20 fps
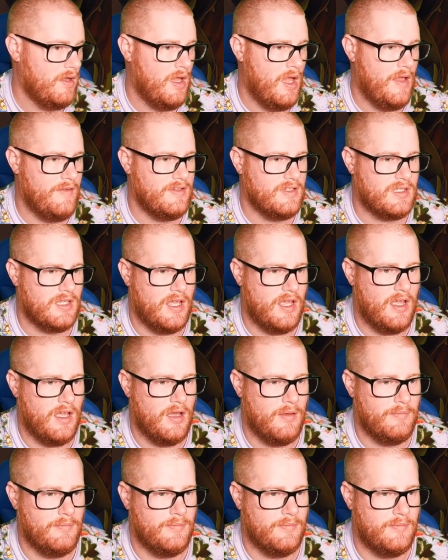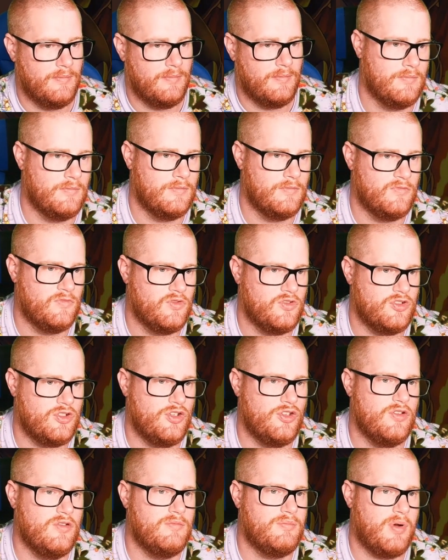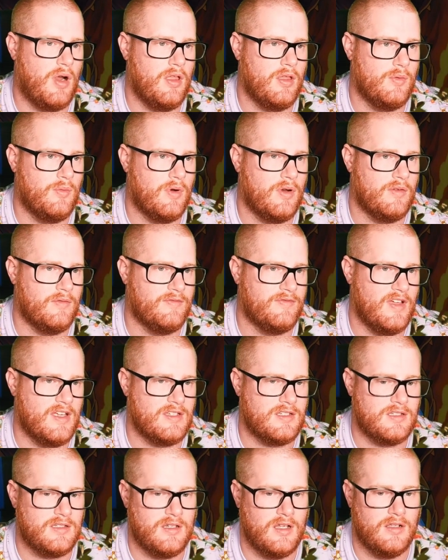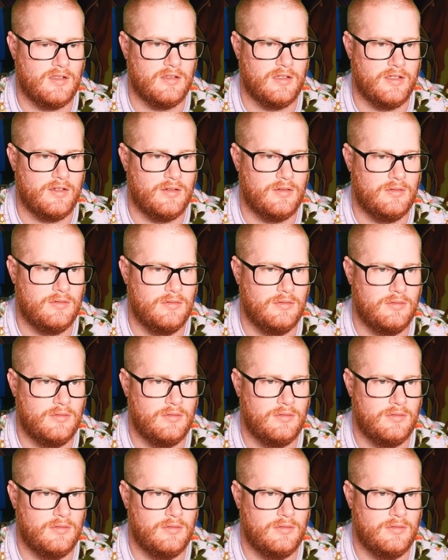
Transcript: Heavy Slam. So you'd probably want to invest a little